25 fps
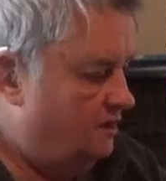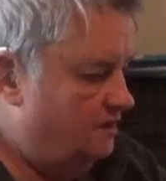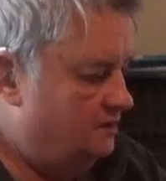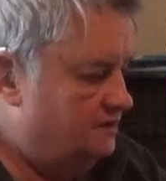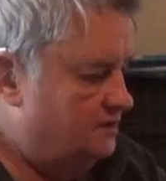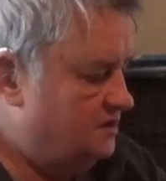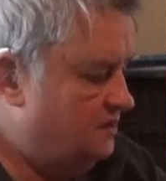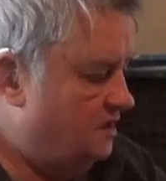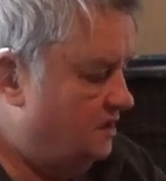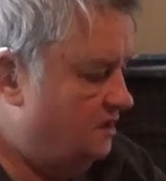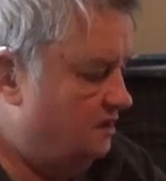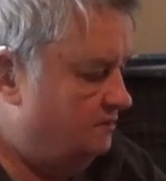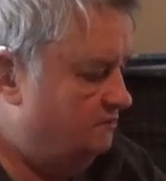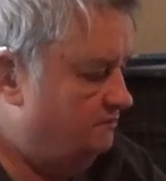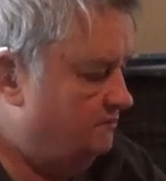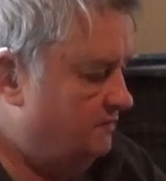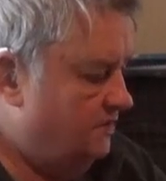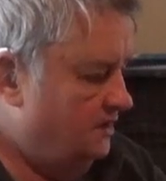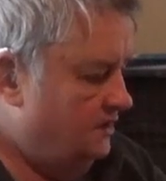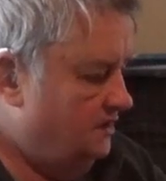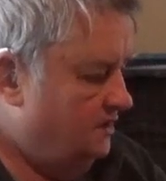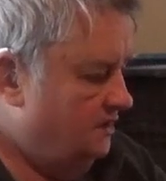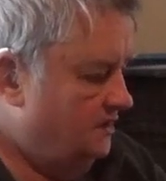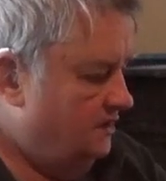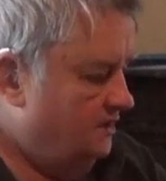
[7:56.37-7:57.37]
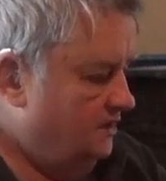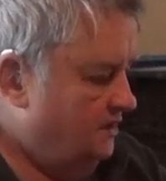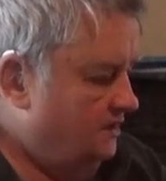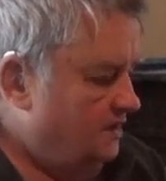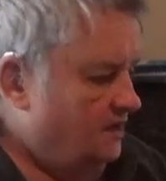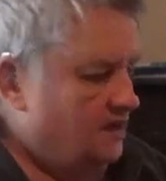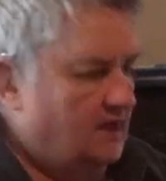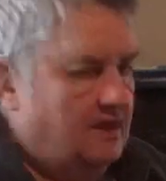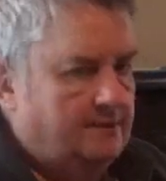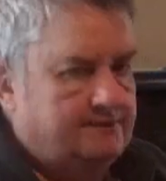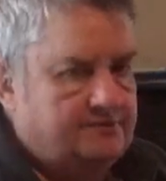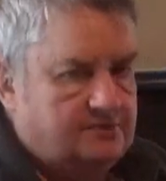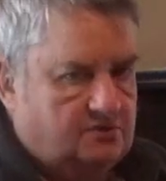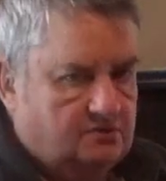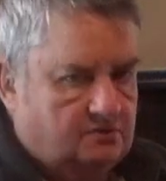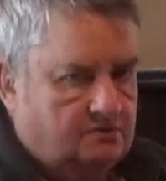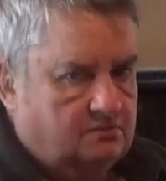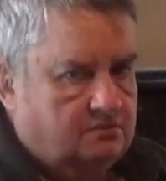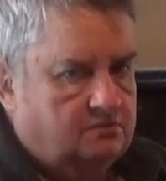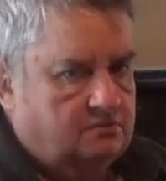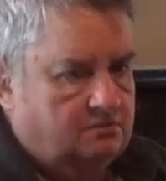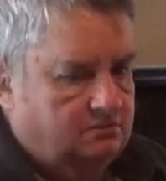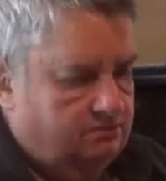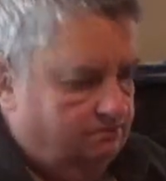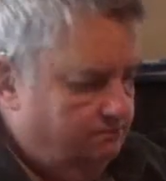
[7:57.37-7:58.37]
long time, up
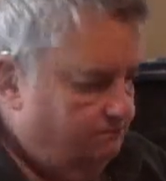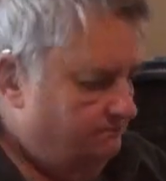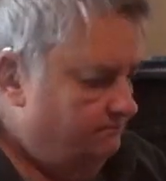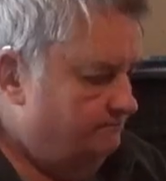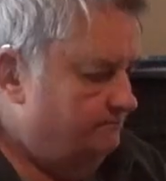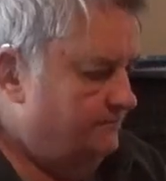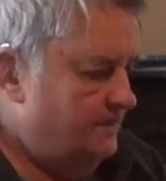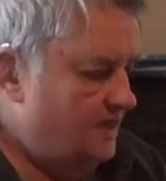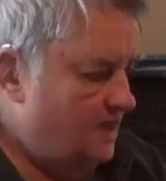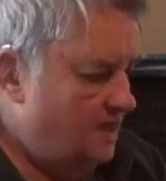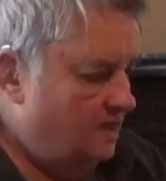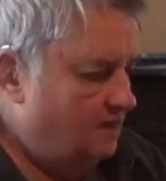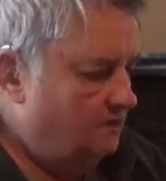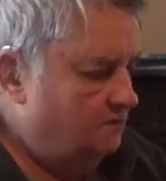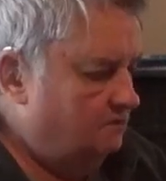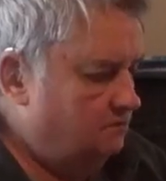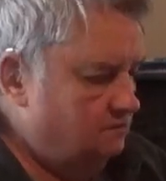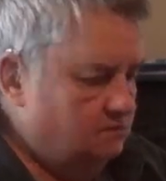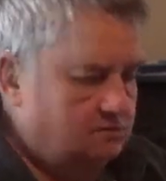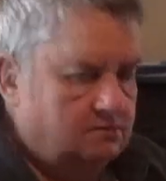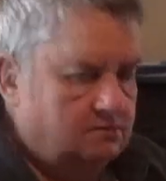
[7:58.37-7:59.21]
till now.